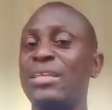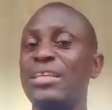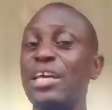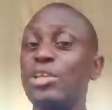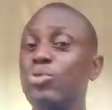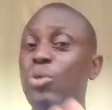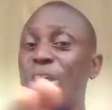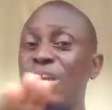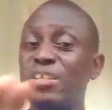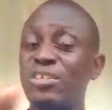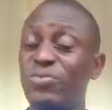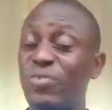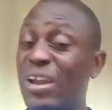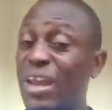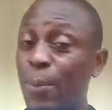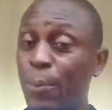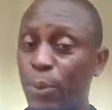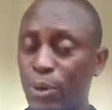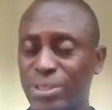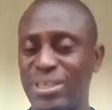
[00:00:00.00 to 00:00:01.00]
That's why it's
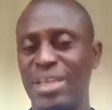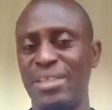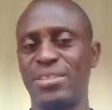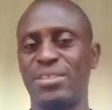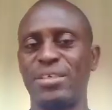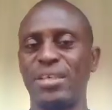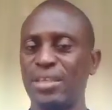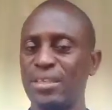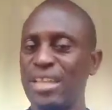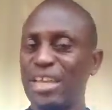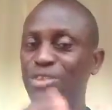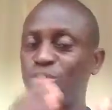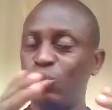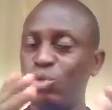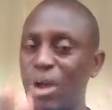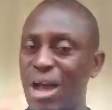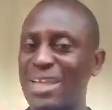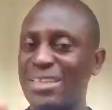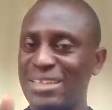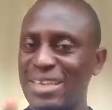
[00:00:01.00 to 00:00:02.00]
very important that
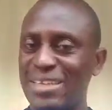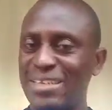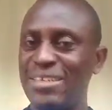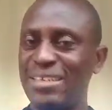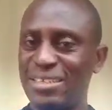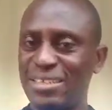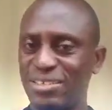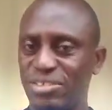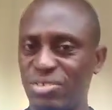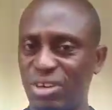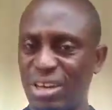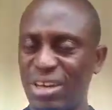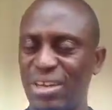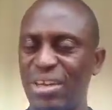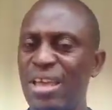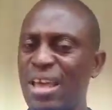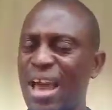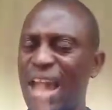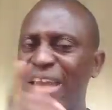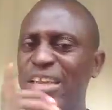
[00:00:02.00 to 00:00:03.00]
you attend this training.